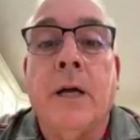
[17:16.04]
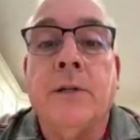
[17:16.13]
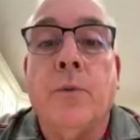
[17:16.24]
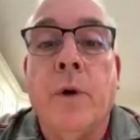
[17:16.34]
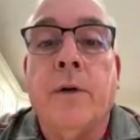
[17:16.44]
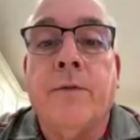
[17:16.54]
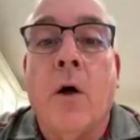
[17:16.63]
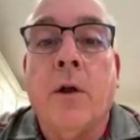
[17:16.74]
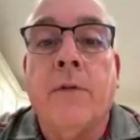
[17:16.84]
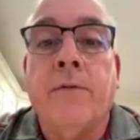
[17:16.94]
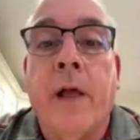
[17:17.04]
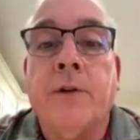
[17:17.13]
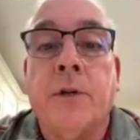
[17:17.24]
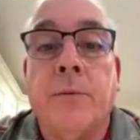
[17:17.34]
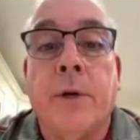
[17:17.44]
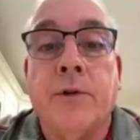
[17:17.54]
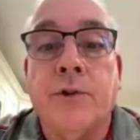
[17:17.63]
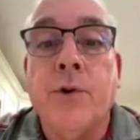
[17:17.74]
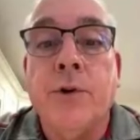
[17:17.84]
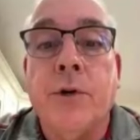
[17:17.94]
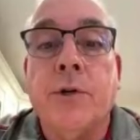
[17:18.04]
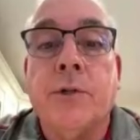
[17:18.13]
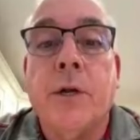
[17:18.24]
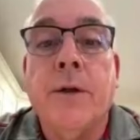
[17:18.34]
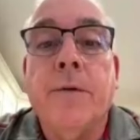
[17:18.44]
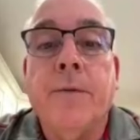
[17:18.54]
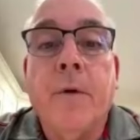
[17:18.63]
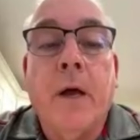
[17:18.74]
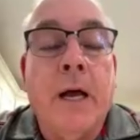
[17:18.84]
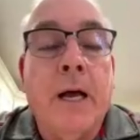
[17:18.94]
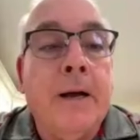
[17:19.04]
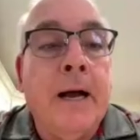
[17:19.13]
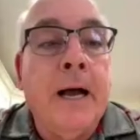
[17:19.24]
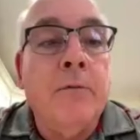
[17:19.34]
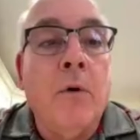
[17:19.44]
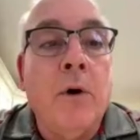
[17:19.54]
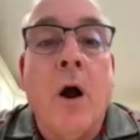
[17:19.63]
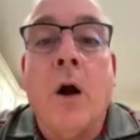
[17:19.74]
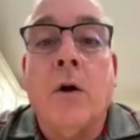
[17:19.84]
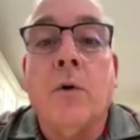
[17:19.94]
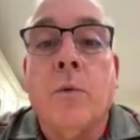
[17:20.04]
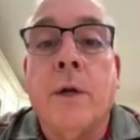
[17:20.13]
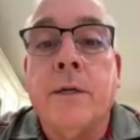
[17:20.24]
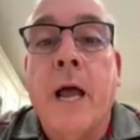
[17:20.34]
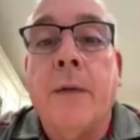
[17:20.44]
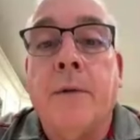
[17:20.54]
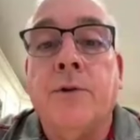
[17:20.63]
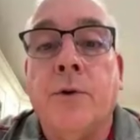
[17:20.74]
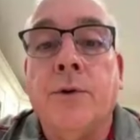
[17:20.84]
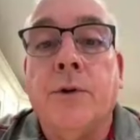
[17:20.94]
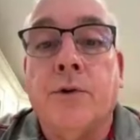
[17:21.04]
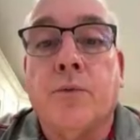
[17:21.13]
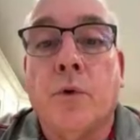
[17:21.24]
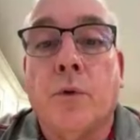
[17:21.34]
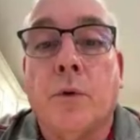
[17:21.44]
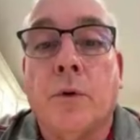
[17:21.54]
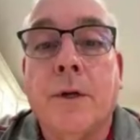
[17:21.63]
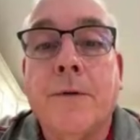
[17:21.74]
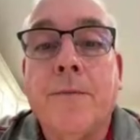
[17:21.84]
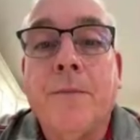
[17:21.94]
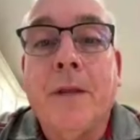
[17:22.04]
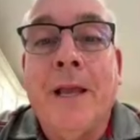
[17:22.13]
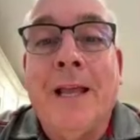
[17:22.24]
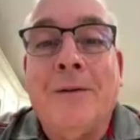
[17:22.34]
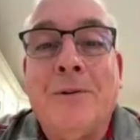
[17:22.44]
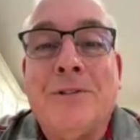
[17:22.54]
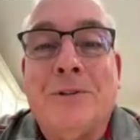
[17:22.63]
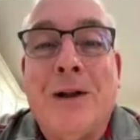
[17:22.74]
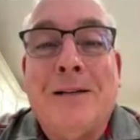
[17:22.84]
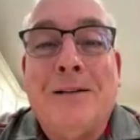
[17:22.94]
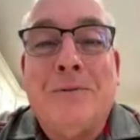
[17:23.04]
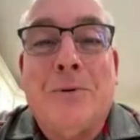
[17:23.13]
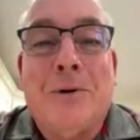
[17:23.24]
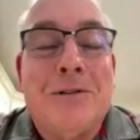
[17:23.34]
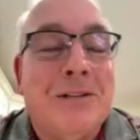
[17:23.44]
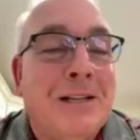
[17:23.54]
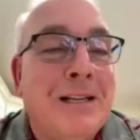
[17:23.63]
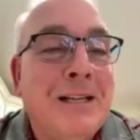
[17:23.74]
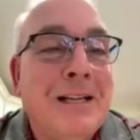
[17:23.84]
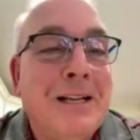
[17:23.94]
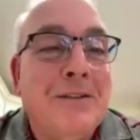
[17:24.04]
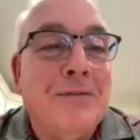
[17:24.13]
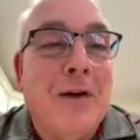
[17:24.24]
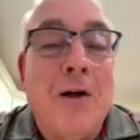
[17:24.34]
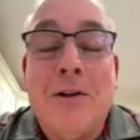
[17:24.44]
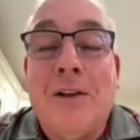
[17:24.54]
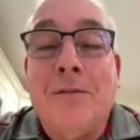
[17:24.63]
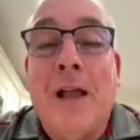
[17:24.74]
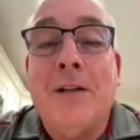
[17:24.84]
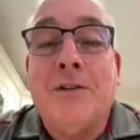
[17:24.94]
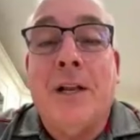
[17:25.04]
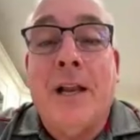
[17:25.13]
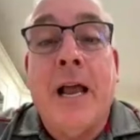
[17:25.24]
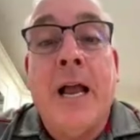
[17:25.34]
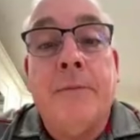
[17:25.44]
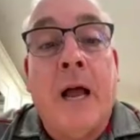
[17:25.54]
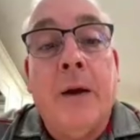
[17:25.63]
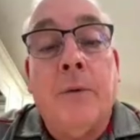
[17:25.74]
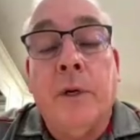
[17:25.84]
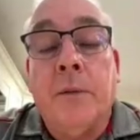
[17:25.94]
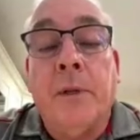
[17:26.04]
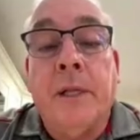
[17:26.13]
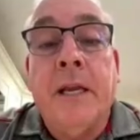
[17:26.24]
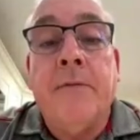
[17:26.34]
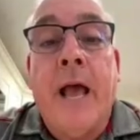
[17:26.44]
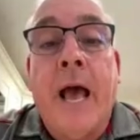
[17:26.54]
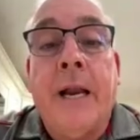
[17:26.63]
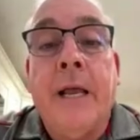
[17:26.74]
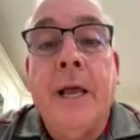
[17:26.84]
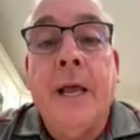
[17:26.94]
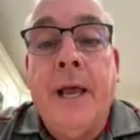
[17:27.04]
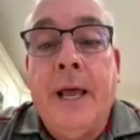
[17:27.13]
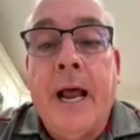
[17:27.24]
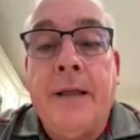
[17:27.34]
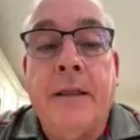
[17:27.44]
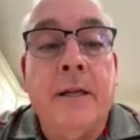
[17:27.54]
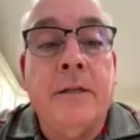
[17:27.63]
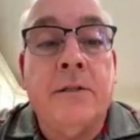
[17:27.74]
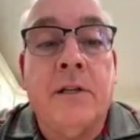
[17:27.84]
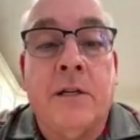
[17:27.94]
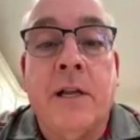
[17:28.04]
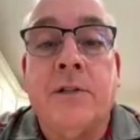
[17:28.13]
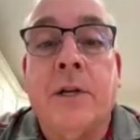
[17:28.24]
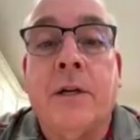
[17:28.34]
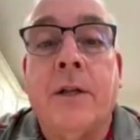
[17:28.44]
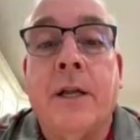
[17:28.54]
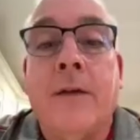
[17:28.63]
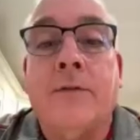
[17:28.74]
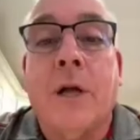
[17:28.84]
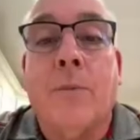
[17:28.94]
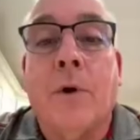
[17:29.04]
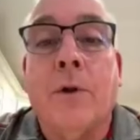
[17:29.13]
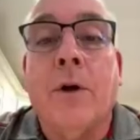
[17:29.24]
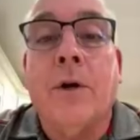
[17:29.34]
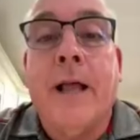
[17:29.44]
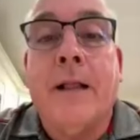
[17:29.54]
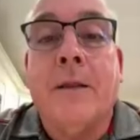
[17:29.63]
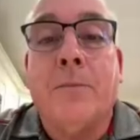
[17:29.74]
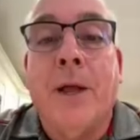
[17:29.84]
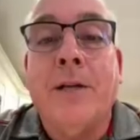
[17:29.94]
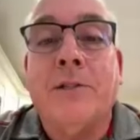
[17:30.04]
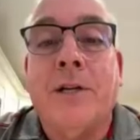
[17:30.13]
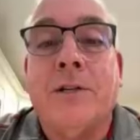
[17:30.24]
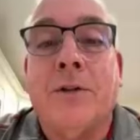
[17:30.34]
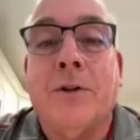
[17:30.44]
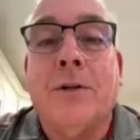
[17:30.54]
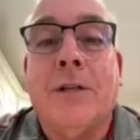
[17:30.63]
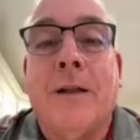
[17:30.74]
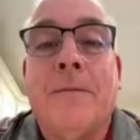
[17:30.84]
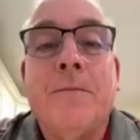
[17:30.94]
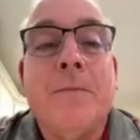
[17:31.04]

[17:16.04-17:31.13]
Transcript: to win a fall convention. But juniors, I wrote an article one time, the juniors rule, and it was directed towards the fall convention. And I really believe that. And I think statistically, if someone looked at the placings and looked at,